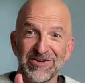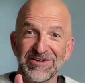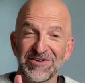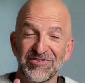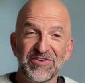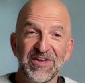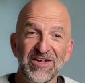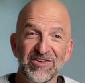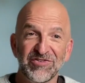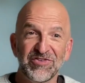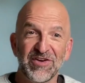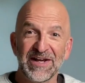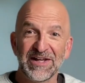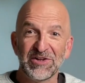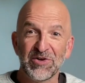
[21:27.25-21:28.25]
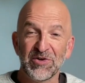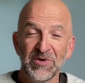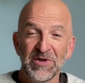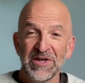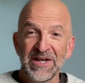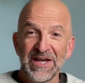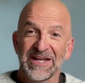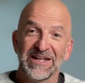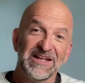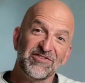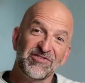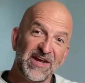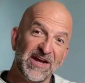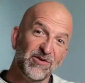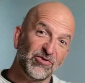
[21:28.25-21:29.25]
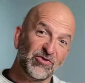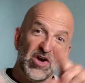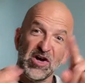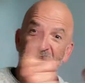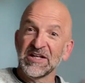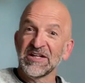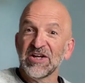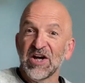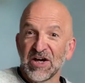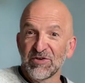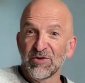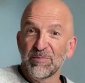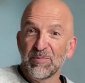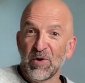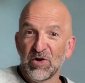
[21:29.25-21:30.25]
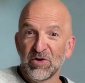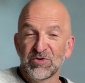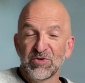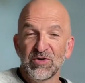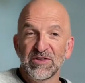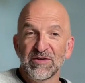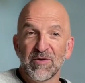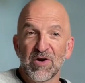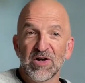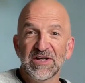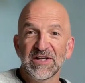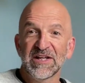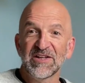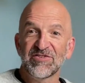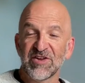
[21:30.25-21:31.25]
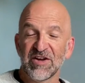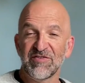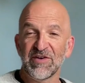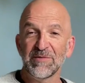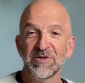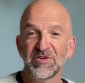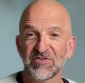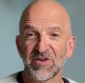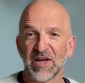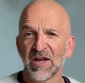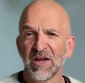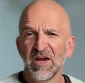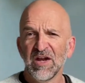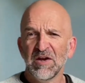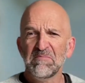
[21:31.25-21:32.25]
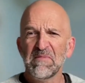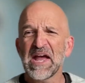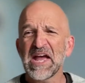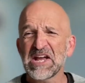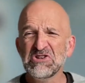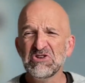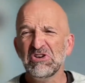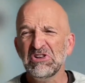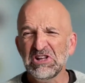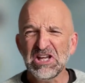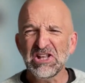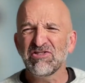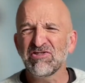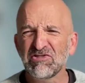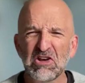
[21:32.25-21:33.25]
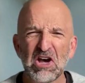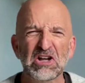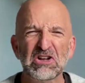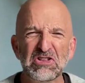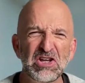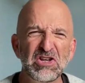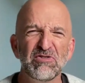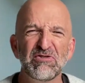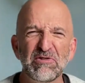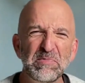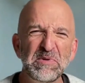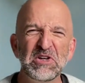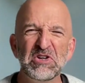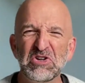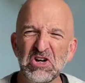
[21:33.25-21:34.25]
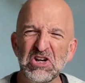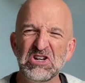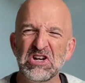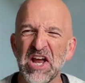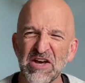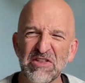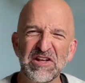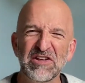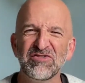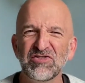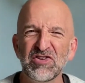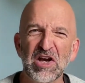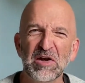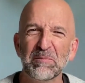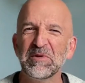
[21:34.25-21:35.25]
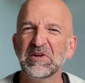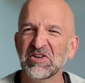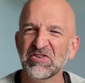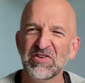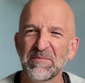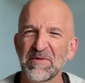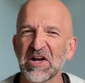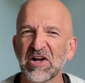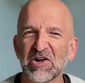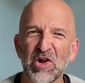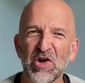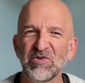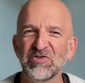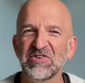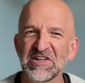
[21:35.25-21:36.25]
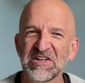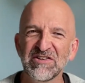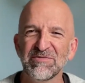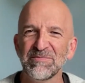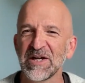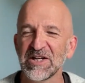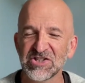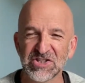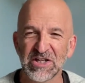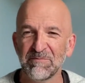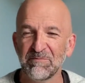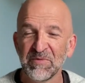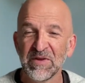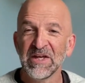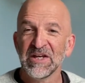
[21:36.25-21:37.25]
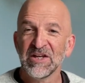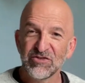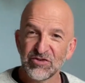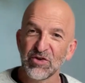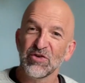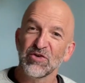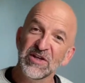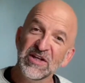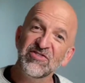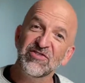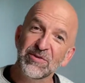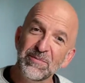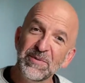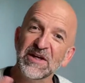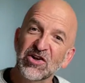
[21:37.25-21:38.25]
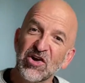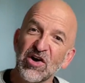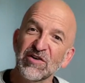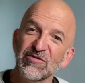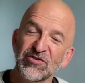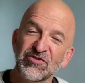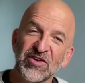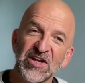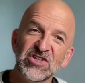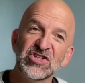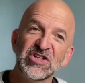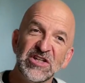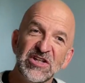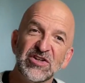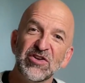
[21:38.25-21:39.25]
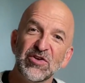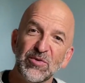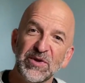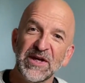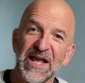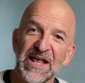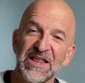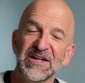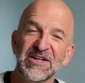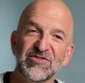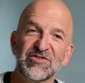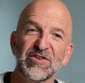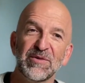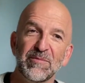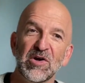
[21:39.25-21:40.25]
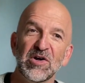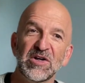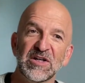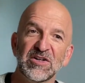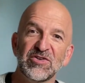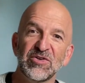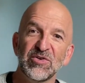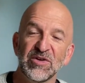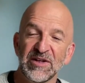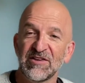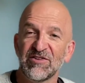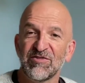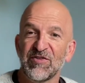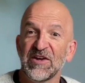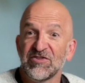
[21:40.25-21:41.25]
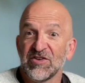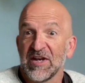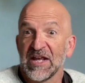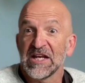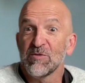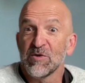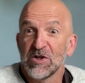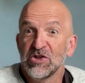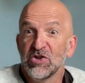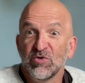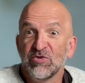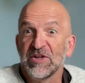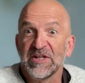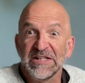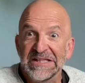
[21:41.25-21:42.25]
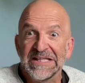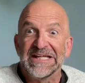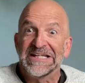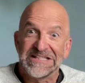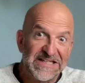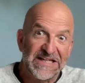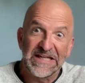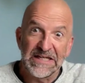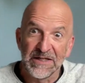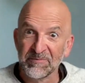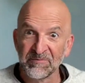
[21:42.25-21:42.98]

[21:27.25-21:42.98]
a sales silo and let's say I was talking to other Paul doing the marketing stuff, I'd be saying, man, your leads suck. They used to be good. Now they suck because I'm not closing as much. And so there needs to be a conversation into the realities of the market too. And let's face it, anyone using LinkedIn